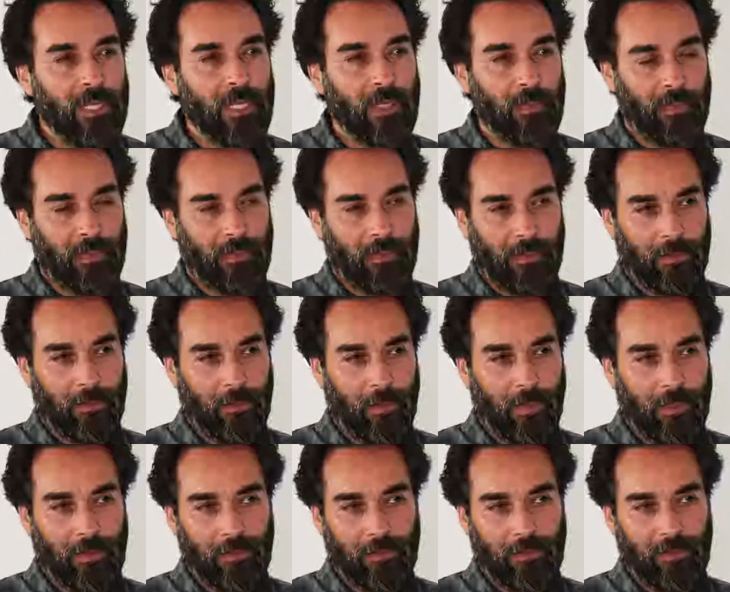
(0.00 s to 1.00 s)
people
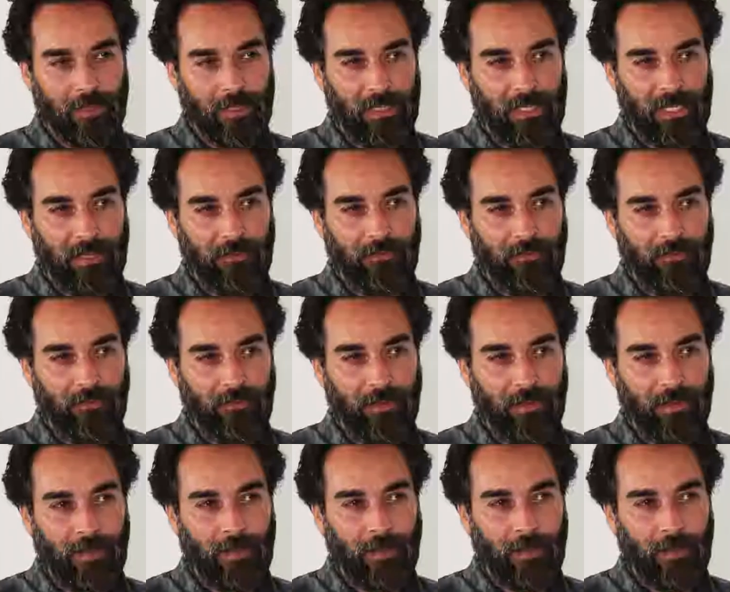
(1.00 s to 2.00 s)
want to live
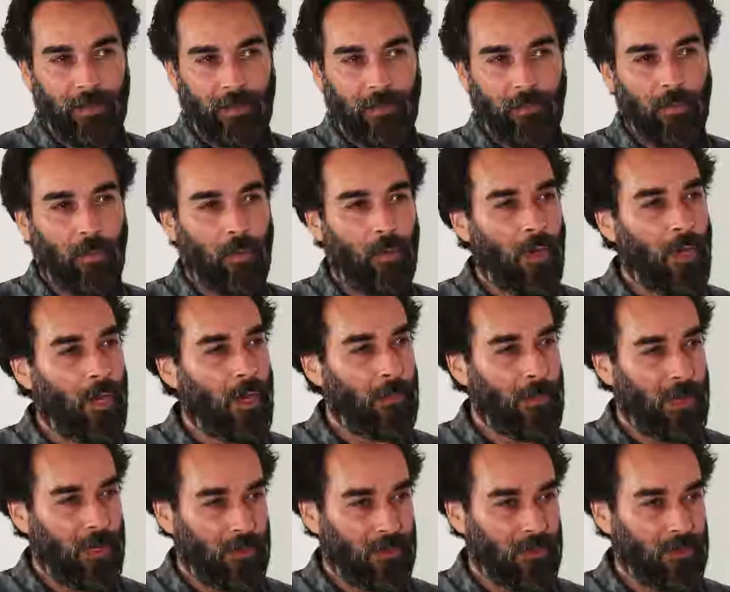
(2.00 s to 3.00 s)
more
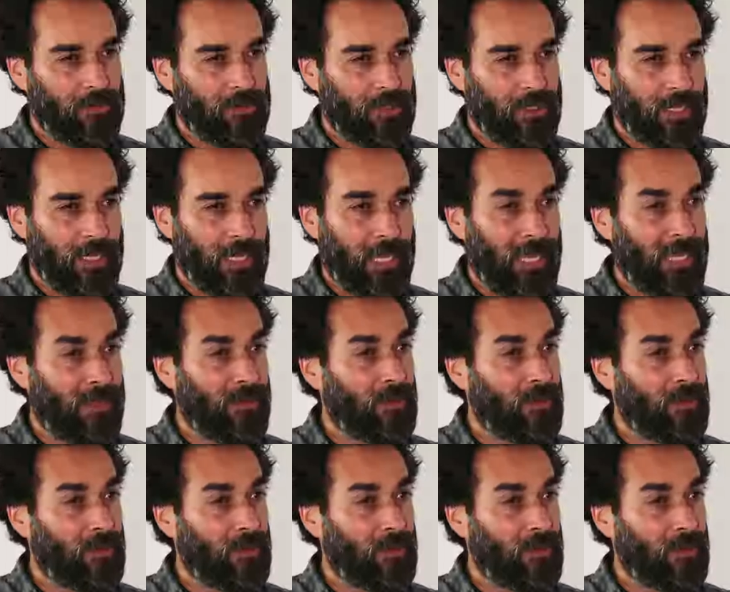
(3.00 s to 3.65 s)
harmoniously,